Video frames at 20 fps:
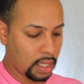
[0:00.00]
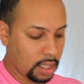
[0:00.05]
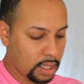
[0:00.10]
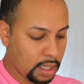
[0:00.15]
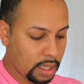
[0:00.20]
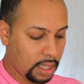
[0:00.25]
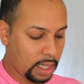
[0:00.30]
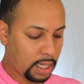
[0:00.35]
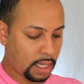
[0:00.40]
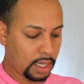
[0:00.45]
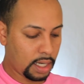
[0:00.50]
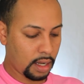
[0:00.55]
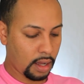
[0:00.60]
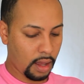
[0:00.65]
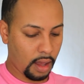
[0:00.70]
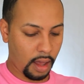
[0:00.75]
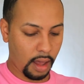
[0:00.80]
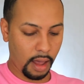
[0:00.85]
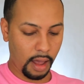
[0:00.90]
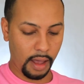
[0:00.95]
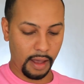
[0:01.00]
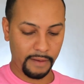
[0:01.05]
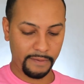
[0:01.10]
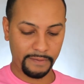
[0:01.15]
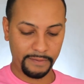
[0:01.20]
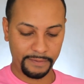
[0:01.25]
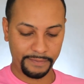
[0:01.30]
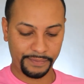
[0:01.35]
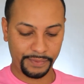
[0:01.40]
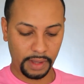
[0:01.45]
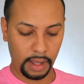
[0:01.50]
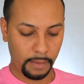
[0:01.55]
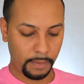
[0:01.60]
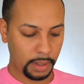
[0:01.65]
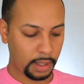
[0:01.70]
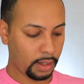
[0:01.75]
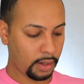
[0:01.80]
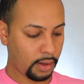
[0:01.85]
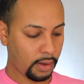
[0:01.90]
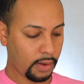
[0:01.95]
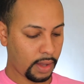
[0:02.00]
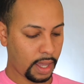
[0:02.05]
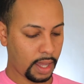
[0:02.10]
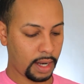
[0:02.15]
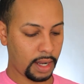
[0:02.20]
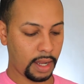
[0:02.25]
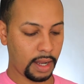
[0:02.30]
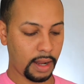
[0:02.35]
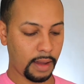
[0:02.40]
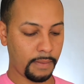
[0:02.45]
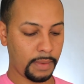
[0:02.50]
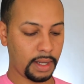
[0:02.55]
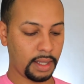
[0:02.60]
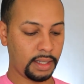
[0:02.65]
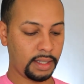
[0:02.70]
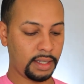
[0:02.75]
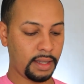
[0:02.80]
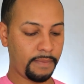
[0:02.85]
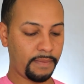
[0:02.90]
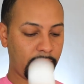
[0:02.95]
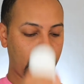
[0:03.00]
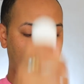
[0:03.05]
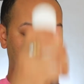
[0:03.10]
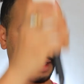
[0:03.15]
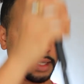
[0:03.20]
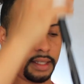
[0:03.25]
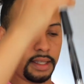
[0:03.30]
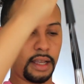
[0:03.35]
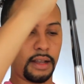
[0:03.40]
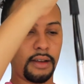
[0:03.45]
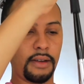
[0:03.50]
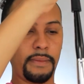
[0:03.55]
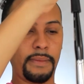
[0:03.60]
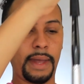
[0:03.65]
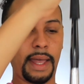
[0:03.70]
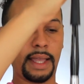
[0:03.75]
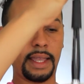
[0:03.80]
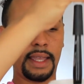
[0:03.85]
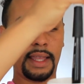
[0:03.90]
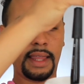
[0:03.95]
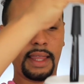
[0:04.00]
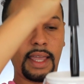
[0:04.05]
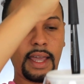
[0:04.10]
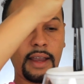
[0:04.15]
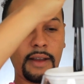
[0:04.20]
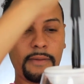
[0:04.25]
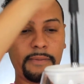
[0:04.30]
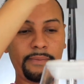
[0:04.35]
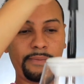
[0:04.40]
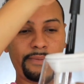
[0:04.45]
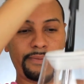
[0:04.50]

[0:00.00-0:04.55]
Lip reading: cleaned off. I'm going to go ahead and I'm going to dip that sucker back in there.